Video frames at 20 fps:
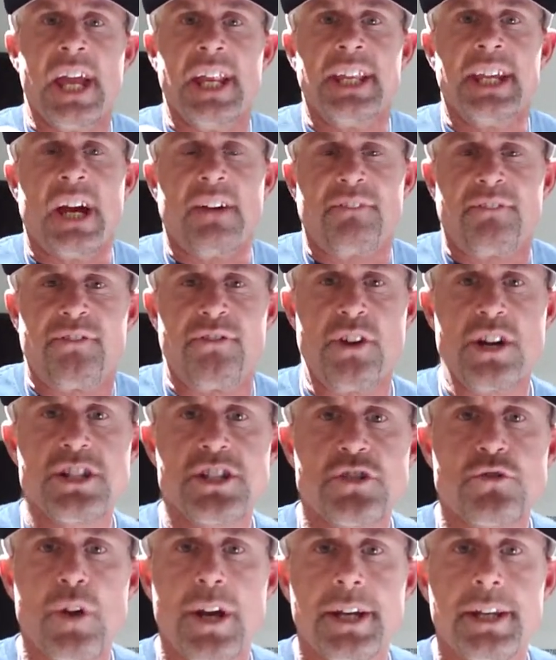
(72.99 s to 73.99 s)
he got
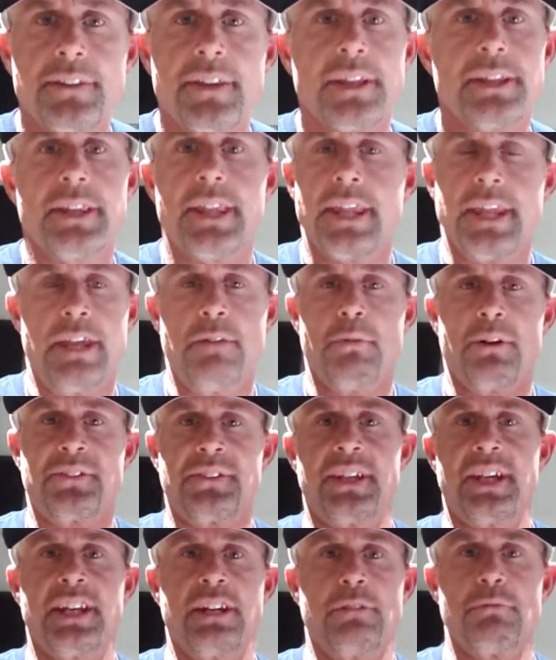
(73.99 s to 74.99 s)
frustrated that he
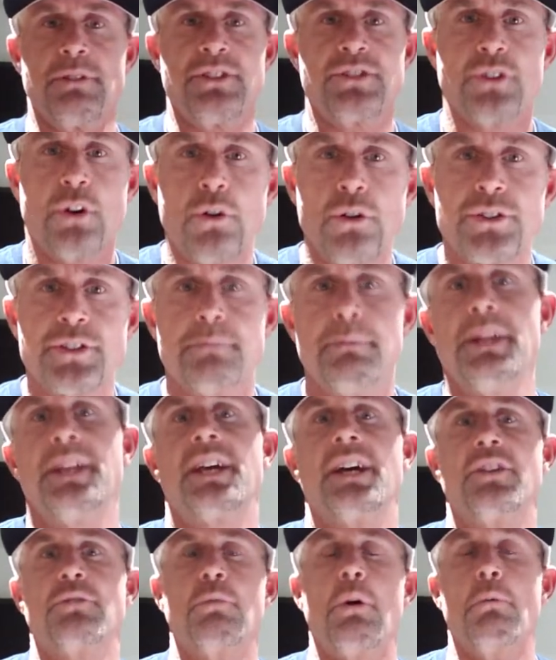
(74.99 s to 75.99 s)
wasn't getting results,
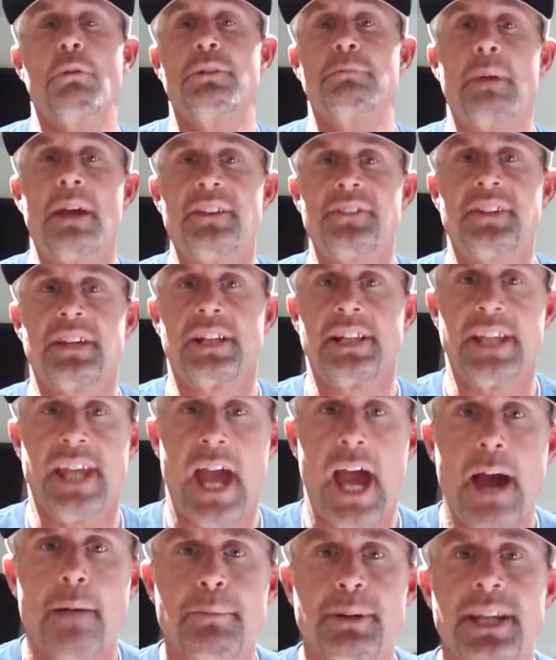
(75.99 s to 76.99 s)
because what was basically
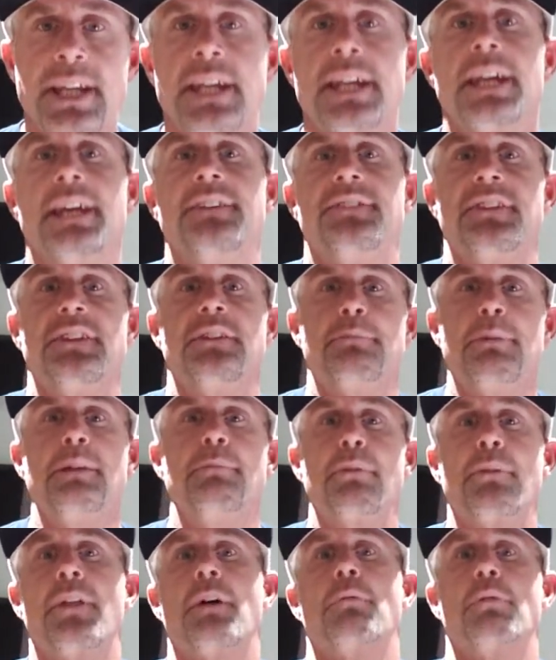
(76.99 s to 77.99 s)
happening is these
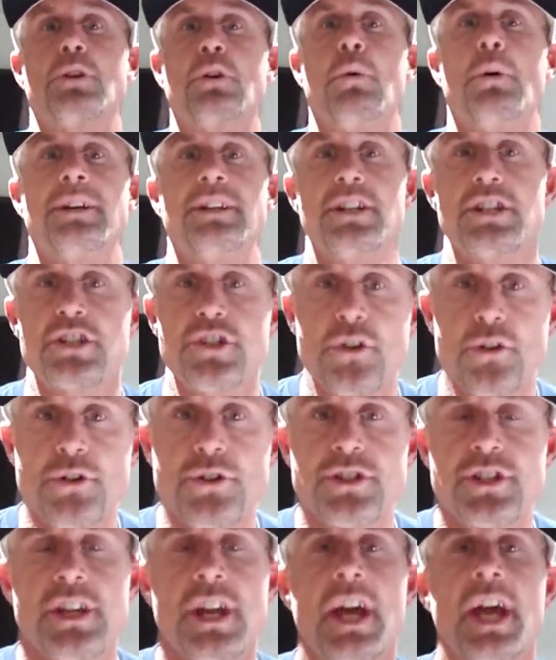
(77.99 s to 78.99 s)
people that were going to
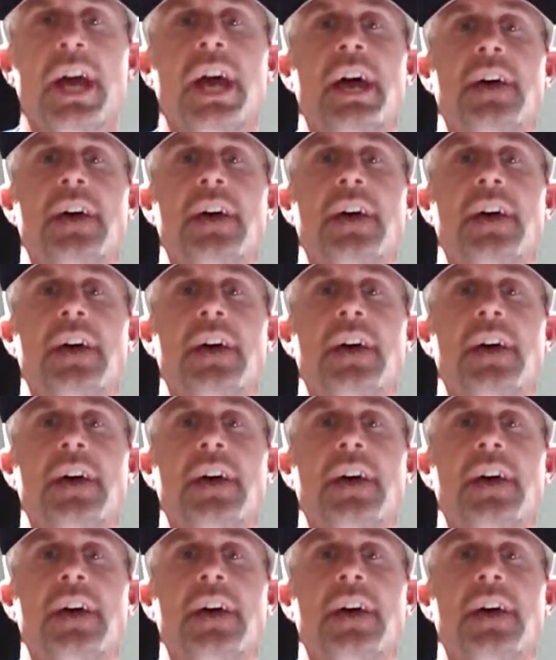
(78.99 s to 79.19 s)
church,